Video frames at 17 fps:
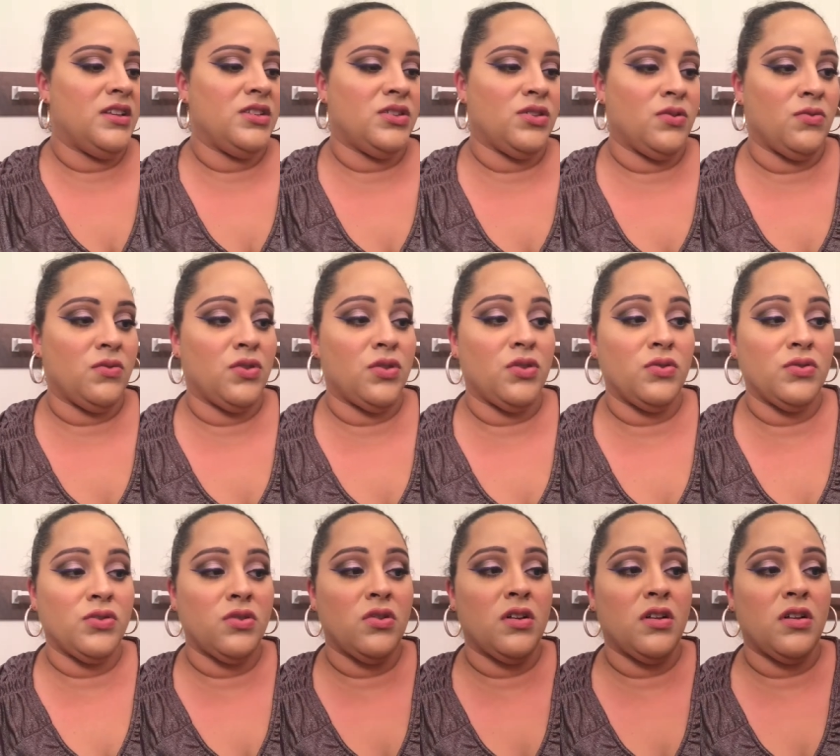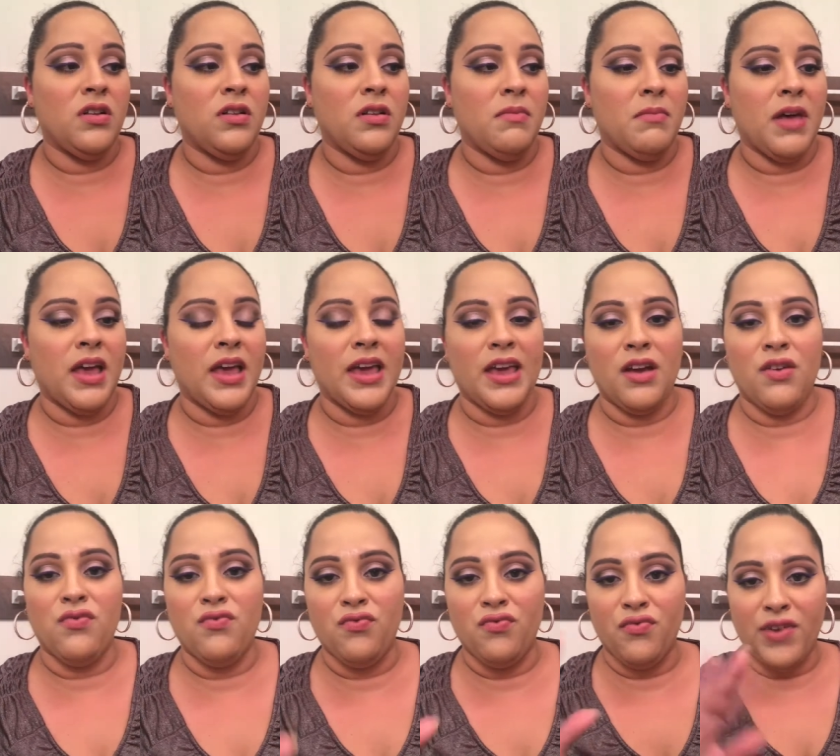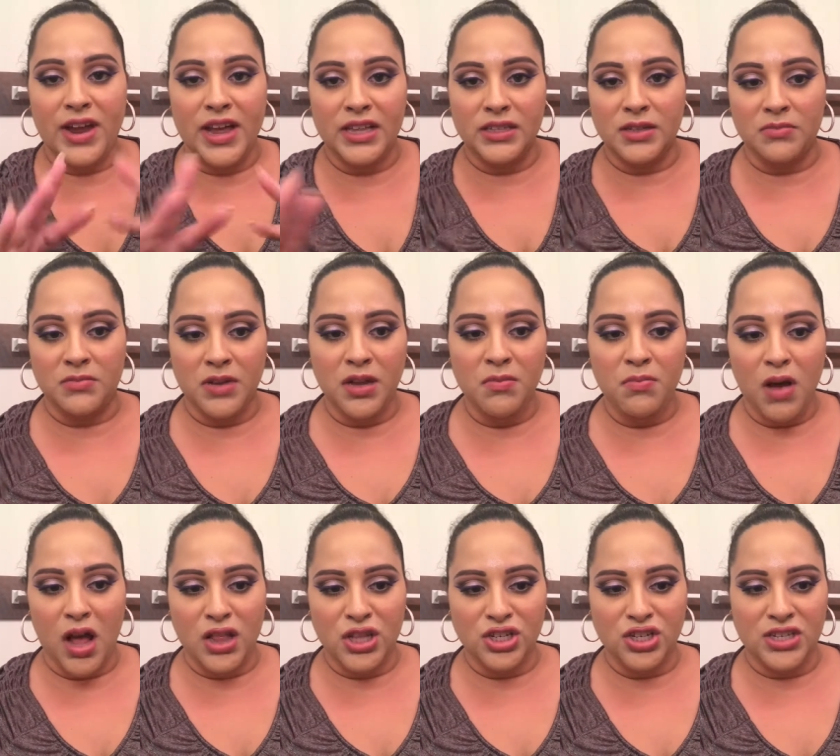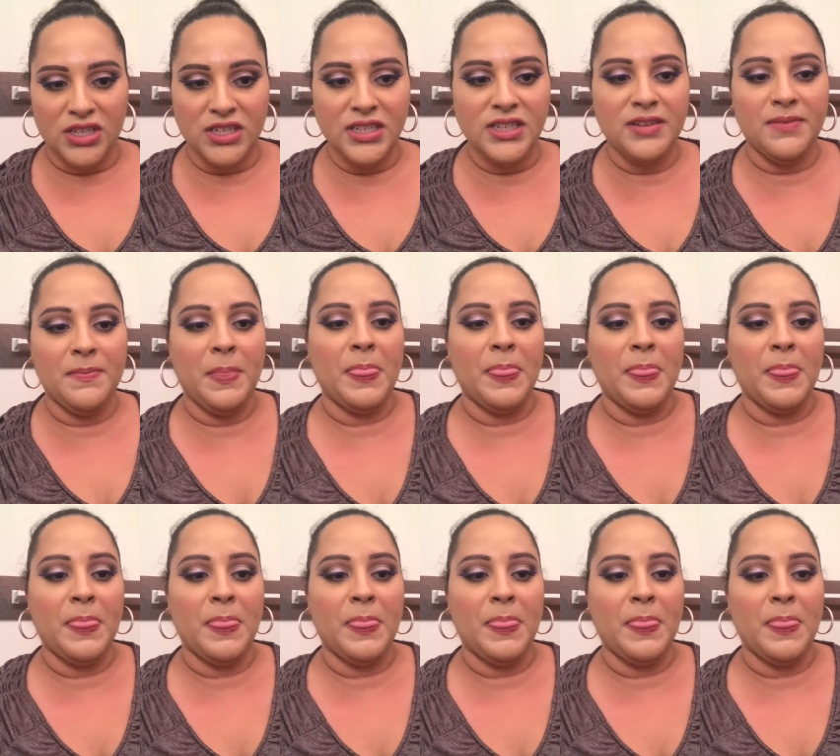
So those are all my random polishes.